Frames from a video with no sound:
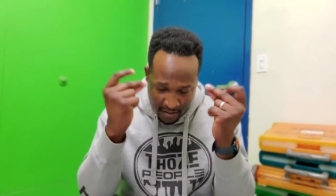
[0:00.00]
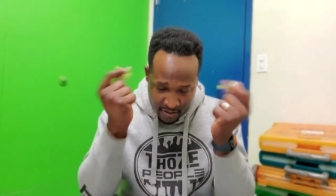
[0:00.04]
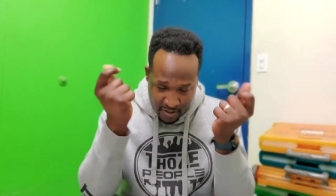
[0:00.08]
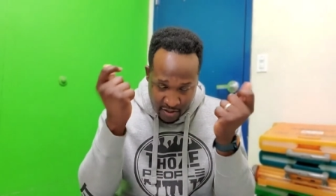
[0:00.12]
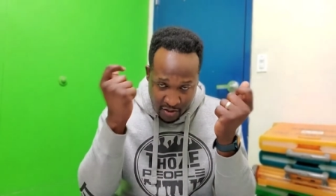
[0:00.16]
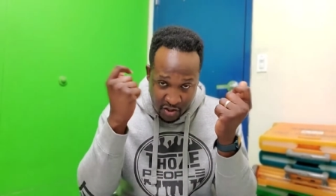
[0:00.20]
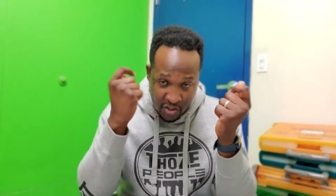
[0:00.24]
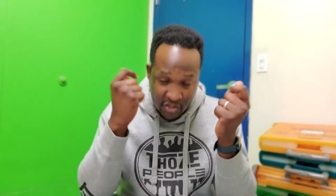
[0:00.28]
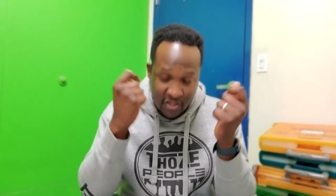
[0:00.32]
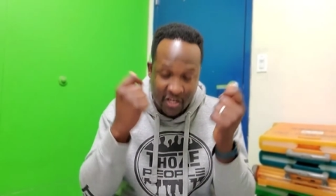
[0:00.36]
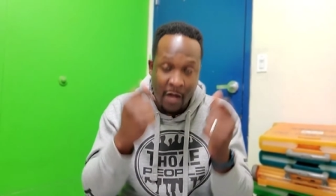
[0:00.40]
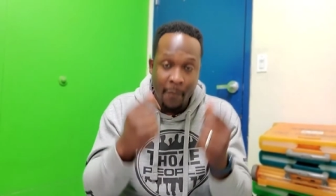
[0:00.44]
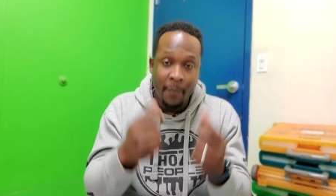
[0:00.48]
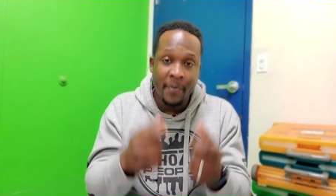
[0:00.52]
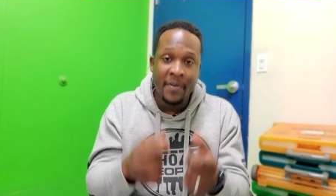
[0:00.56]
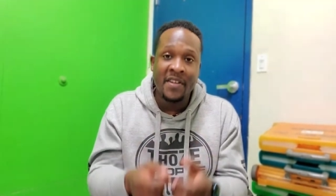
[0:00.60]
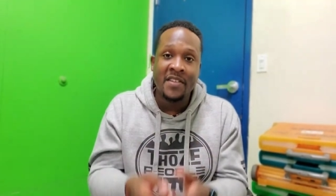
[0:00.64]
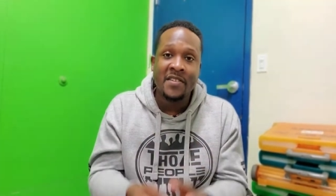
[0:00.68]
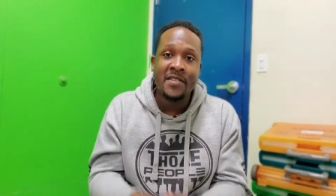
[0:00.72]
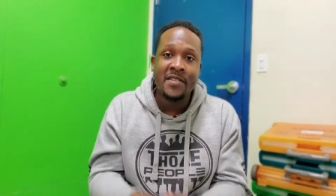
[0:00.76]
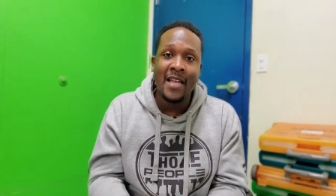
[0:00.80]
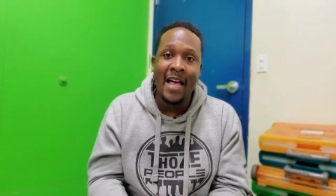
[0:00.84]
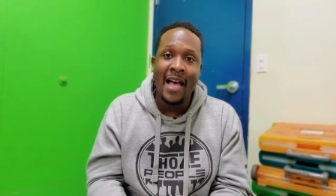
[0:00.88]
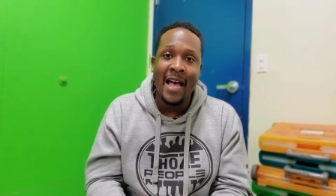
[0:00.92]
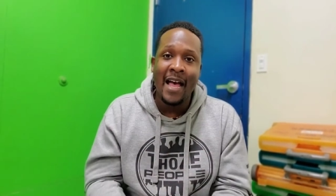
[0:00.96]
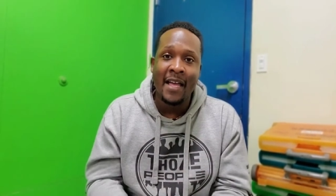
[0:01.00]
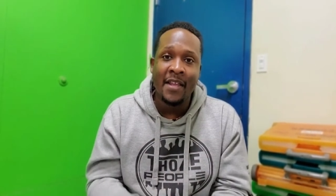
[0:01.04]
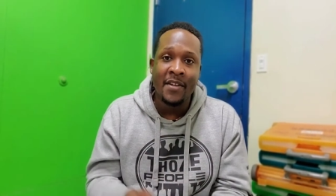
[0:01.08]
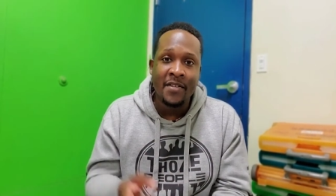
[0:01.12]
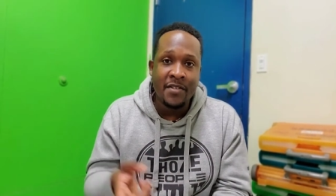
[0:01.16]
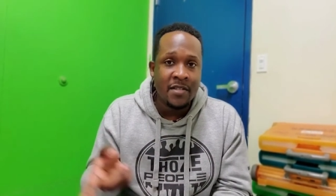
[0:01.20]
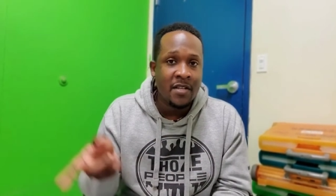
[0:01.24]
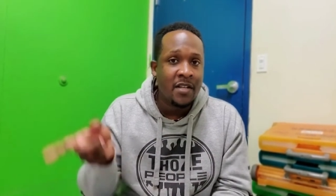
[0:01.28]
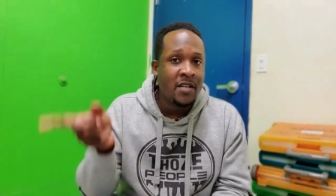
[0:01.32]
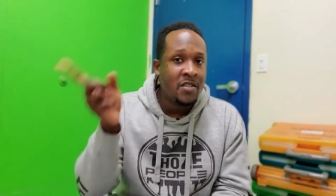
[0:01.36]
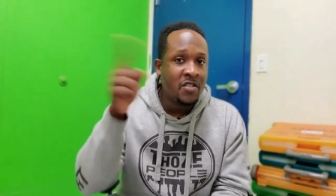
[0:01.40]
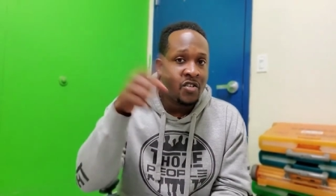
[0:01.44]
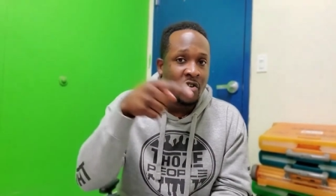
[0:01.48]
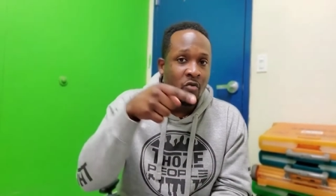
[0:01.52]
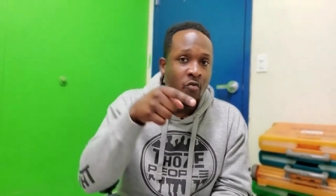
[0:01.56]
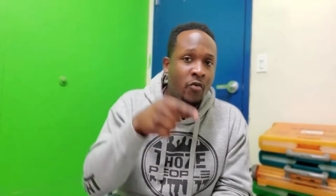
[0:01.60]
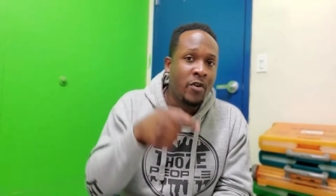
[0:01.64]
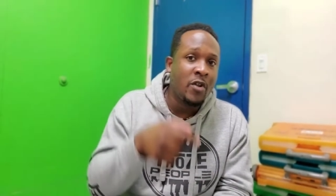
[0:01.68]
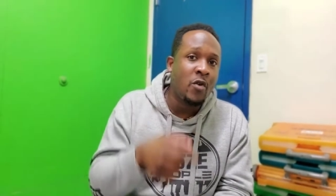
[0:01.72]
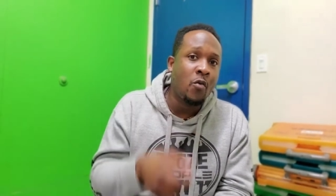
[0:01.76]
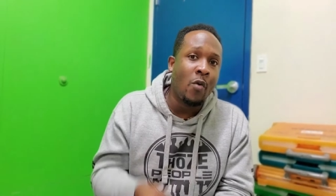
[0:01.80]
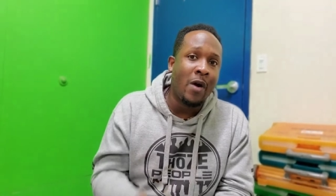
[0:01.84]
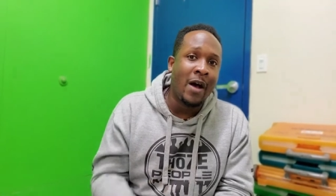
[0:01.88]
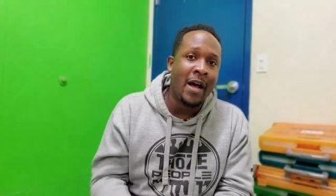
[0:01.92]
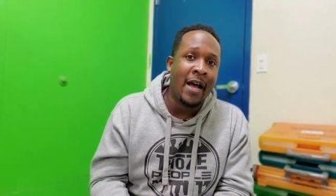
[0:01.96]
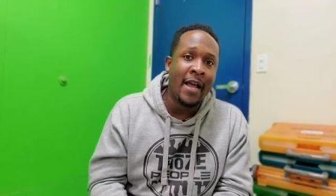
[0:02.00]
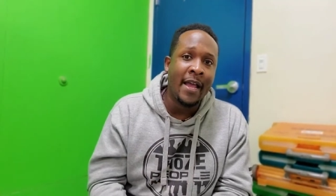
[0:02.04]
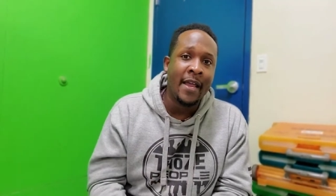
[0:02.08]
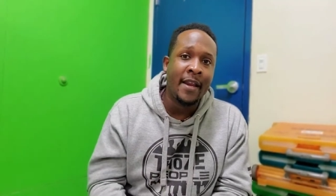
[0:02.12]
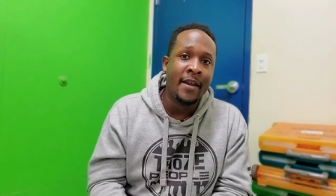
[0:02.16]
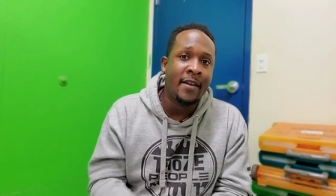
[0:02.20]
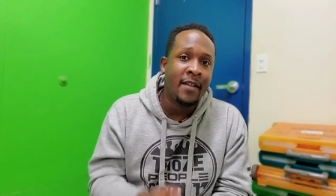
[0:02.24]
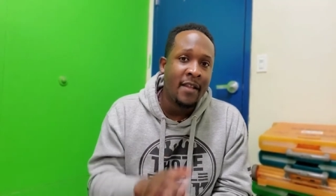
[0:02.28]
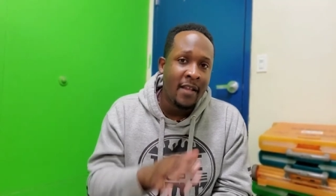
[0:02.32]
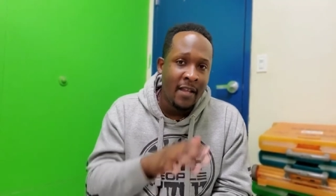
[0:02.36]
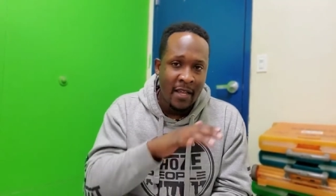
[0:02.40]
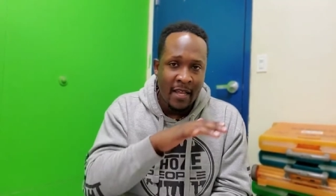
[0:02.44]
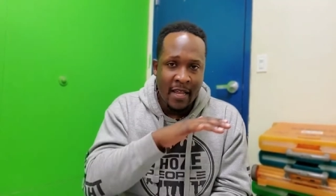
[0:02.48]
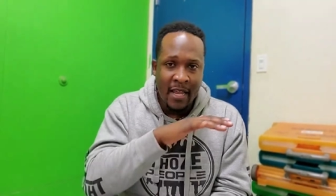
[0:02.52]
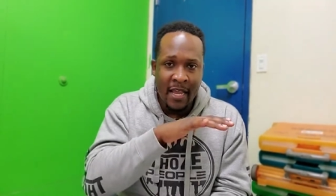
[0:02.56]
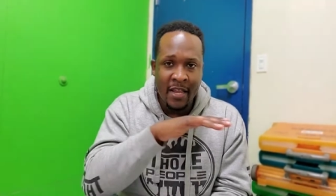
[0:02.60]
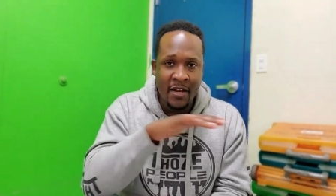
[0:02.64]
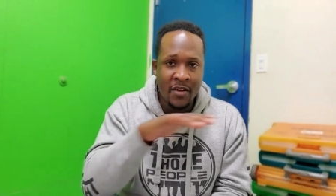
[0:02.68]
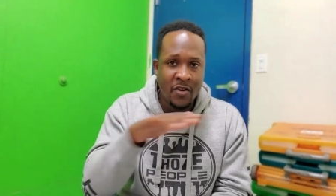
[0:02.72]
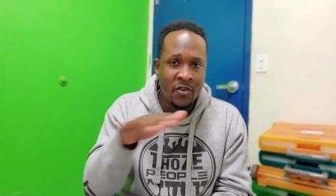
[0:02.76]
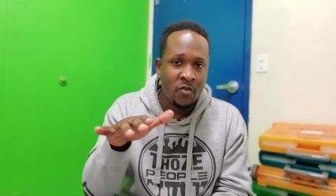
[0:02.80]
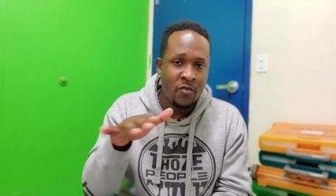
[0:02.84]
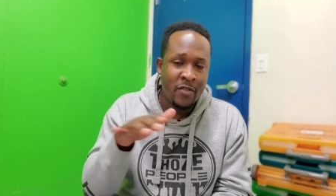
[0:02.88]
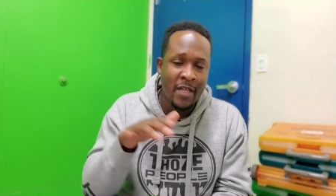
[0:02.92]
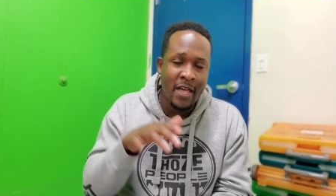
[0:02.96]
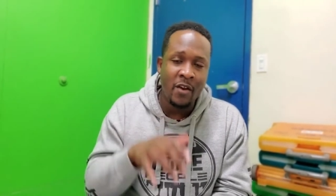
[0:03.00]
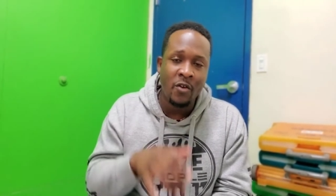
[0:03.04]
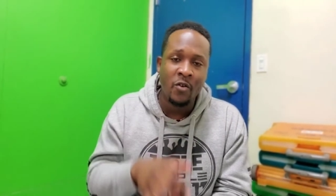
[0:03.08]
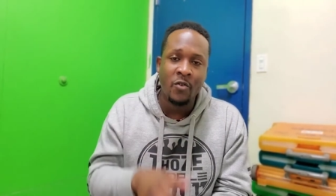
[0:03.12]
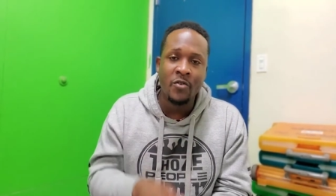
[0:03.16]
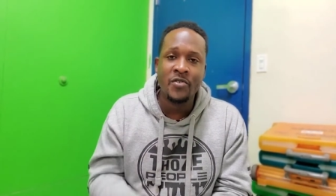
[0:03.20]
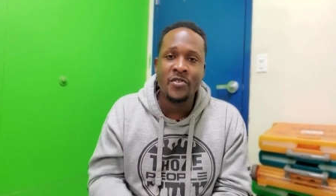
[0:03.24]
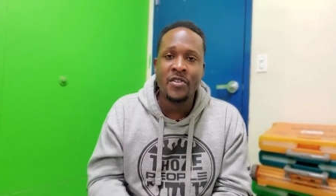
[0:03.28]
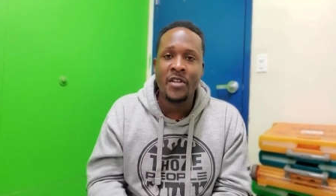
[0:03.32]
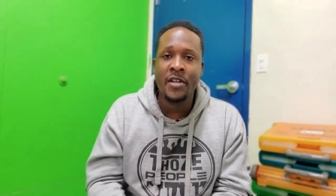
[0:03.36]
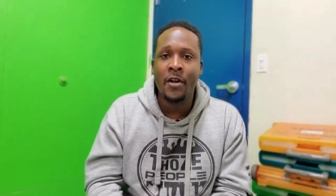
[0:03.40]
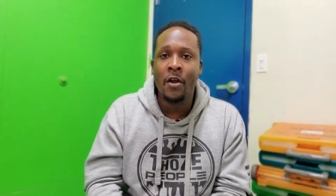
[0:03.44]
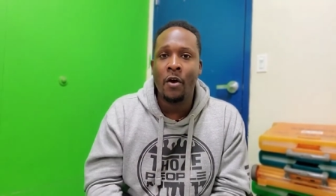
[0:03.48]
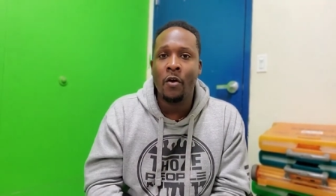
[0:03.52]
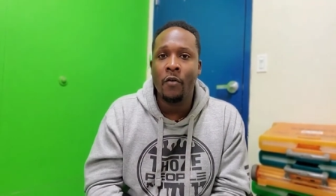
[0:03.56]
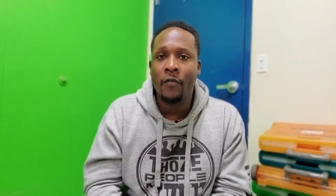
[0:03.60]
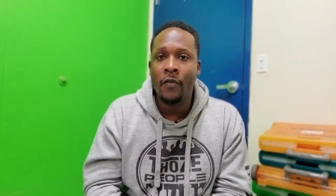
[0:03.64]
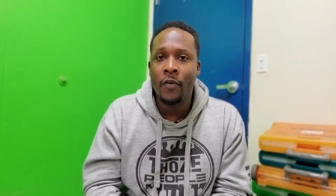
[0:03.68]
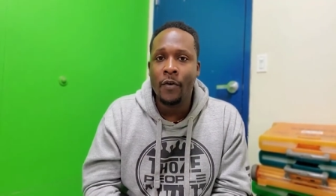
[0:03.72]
just up and decides to rewind and do that whole scene over.